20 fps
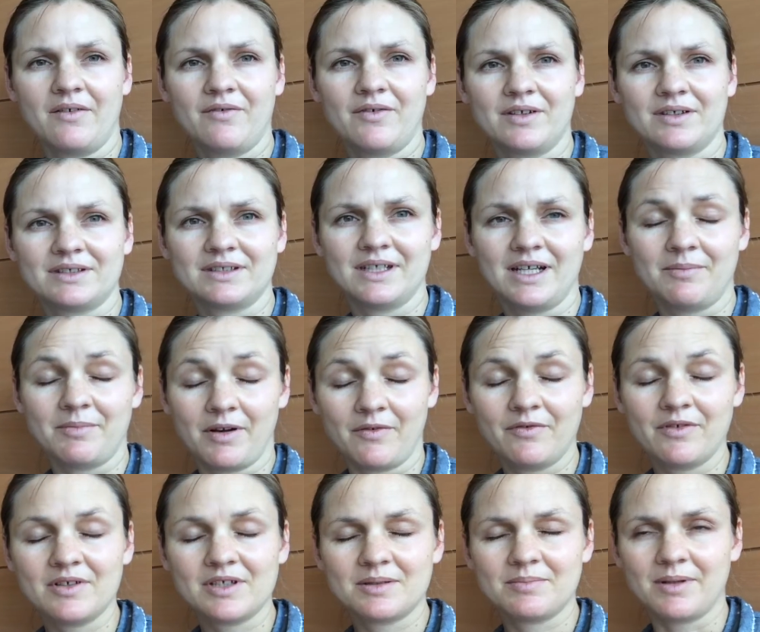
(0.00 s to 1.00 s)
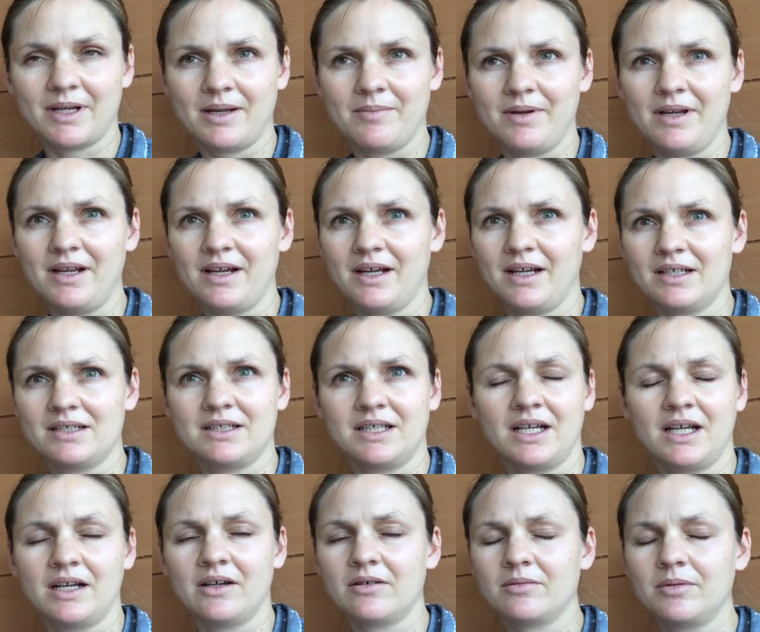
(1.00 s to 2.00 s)
first had my first baby, I had
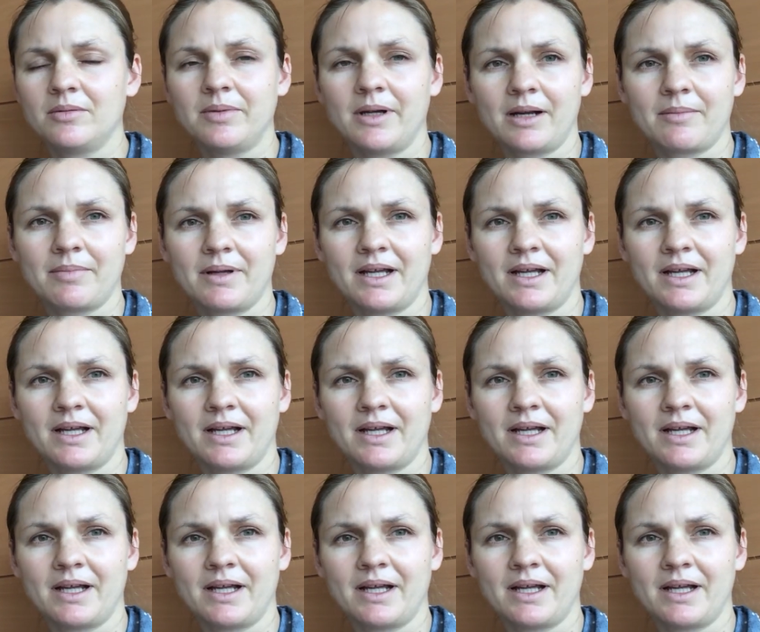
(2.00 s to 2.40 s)
terrible back